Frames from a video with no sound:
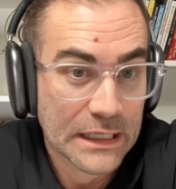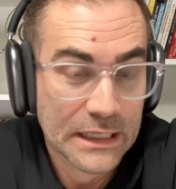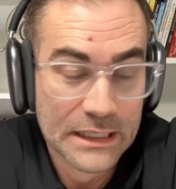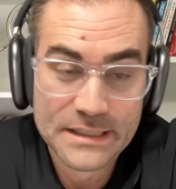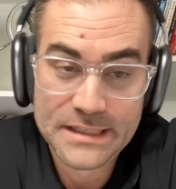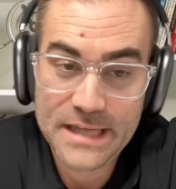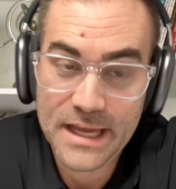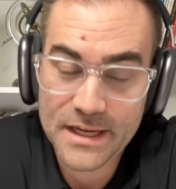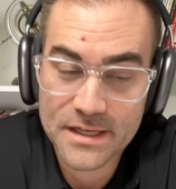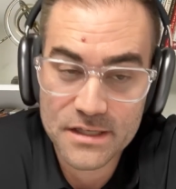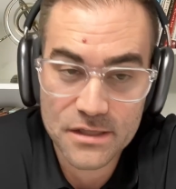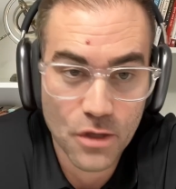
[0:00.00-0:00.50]

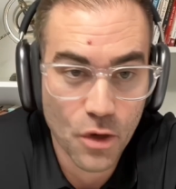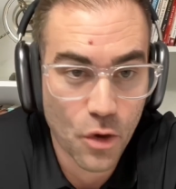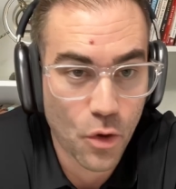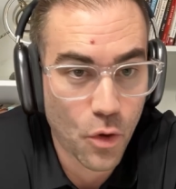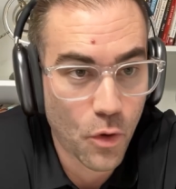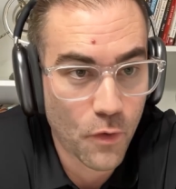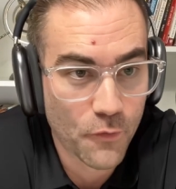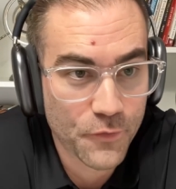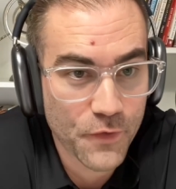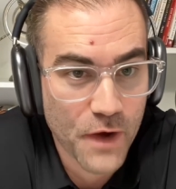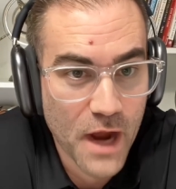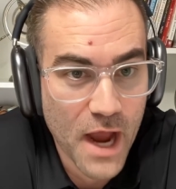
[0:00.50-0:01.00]
takes the
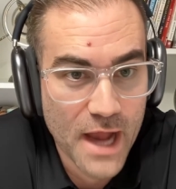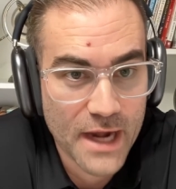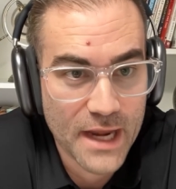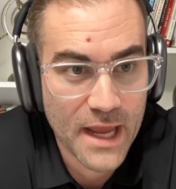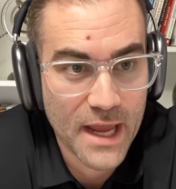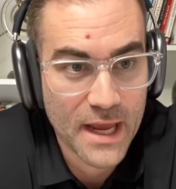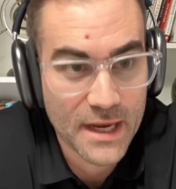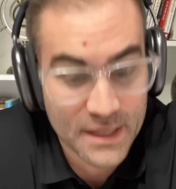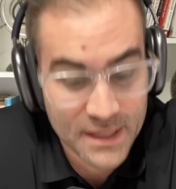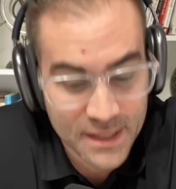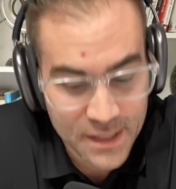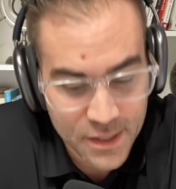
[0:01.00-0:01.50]
whole
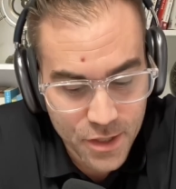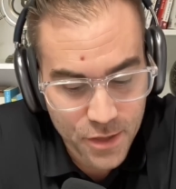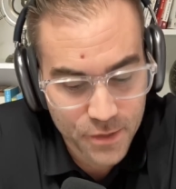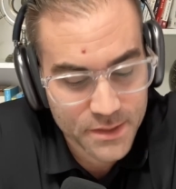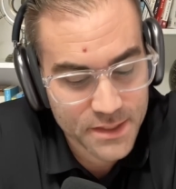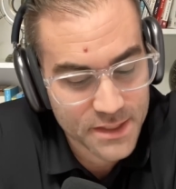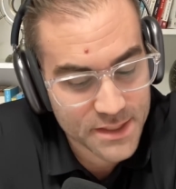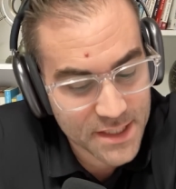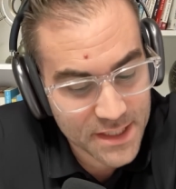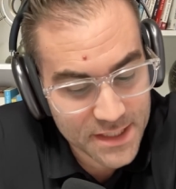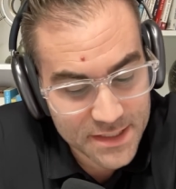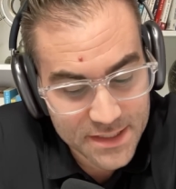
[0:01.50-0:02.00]
Friday and he
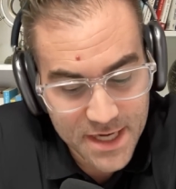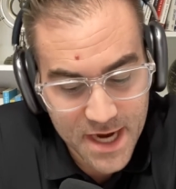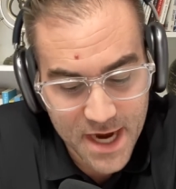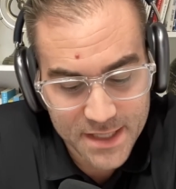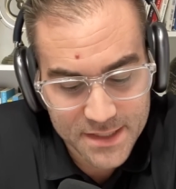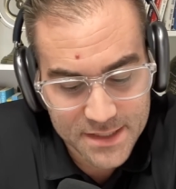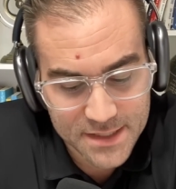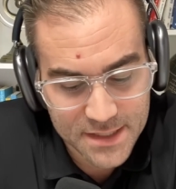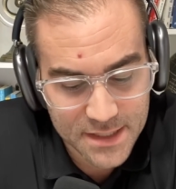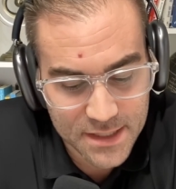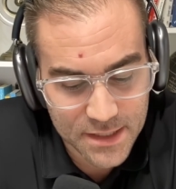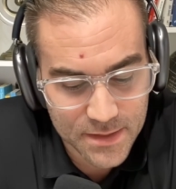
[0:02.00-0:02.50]
coaches his
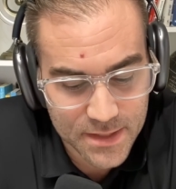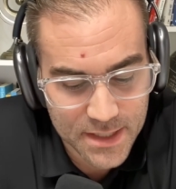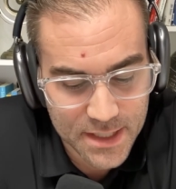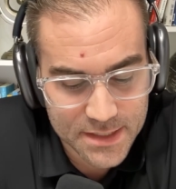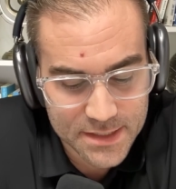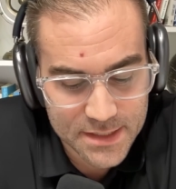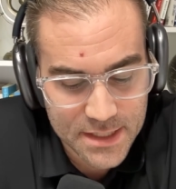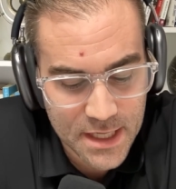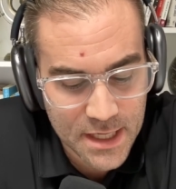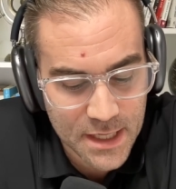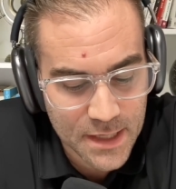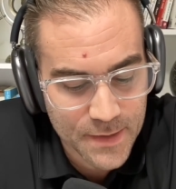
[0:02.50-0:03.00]
guys to do
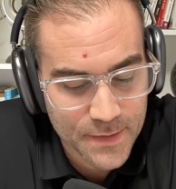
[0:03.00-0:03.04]
this.